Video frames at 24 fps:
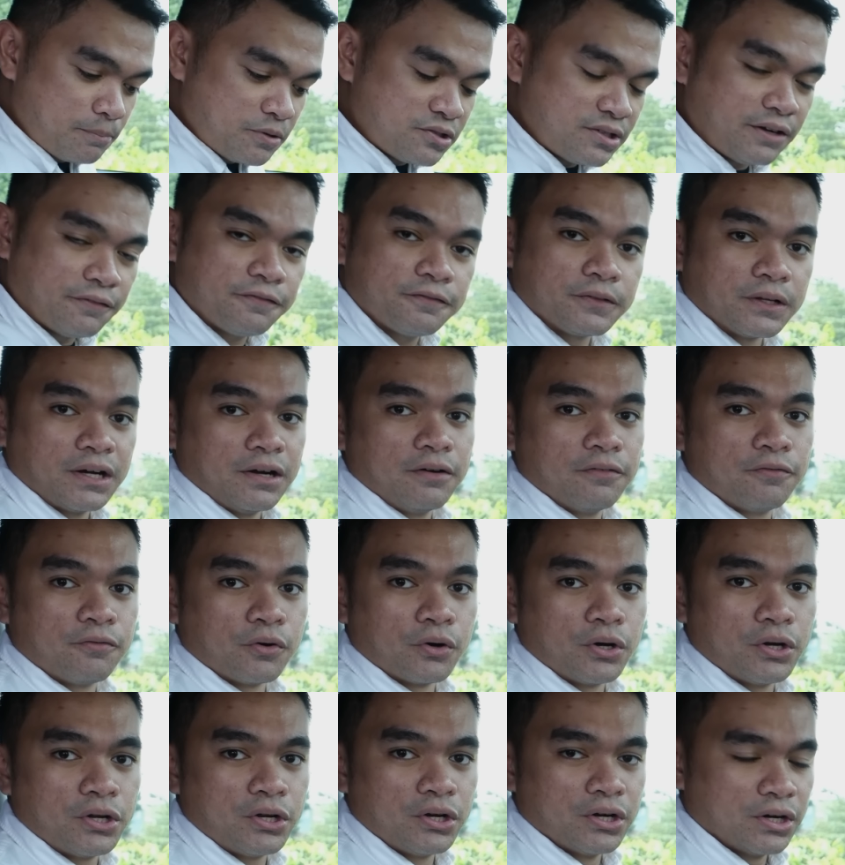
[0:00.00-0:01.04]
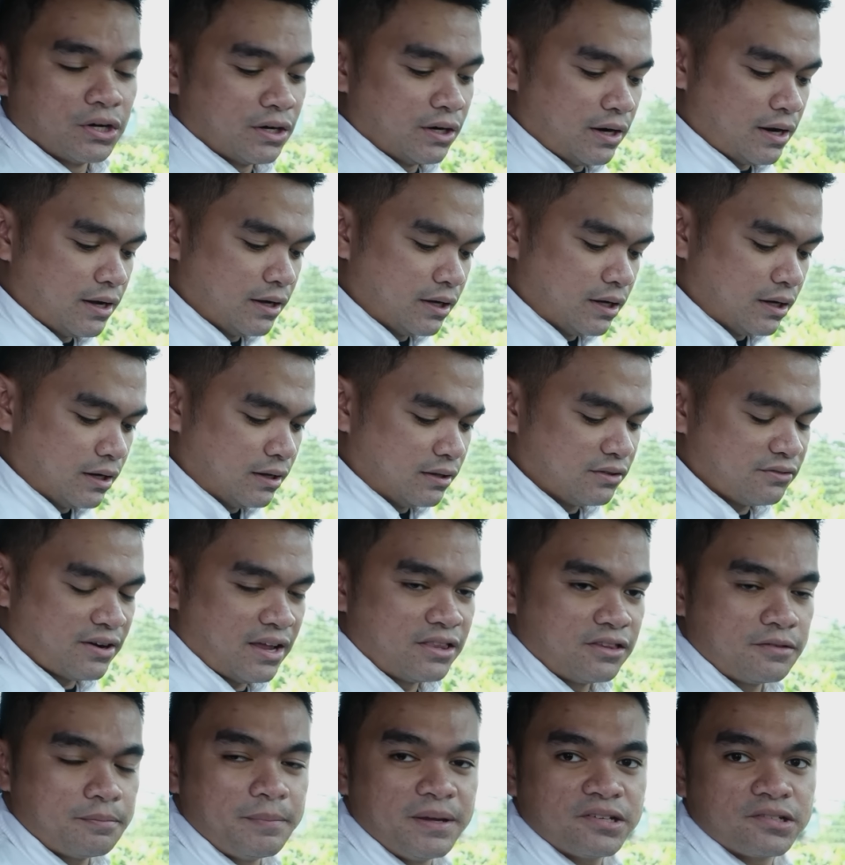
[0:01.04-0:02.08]
shifter for your uh,
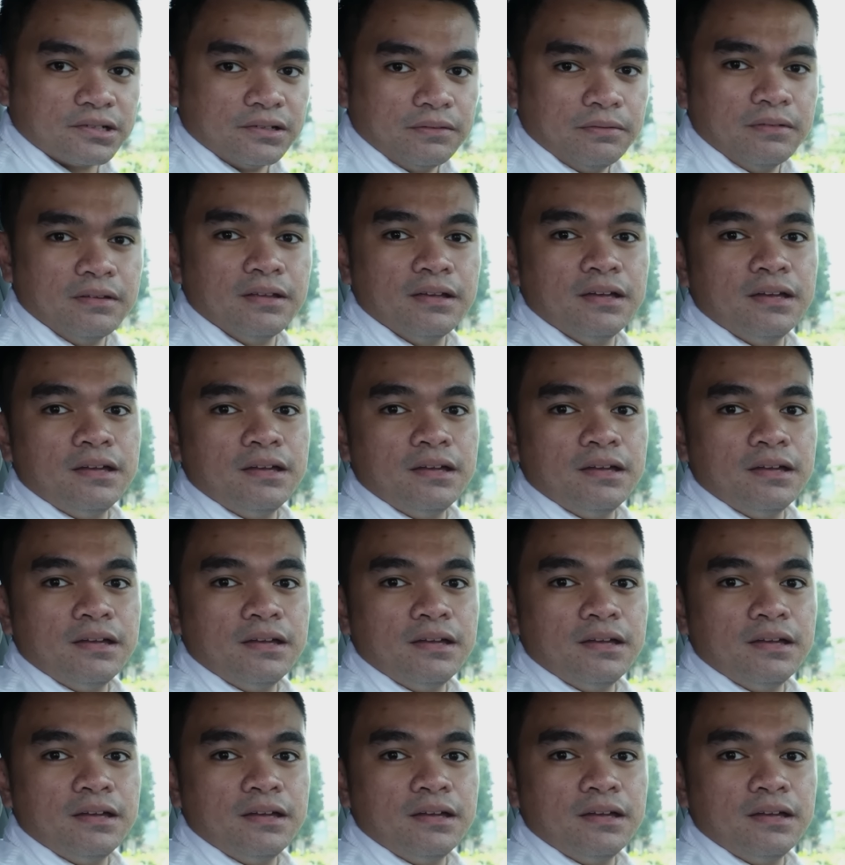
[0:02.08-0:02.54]
transmission.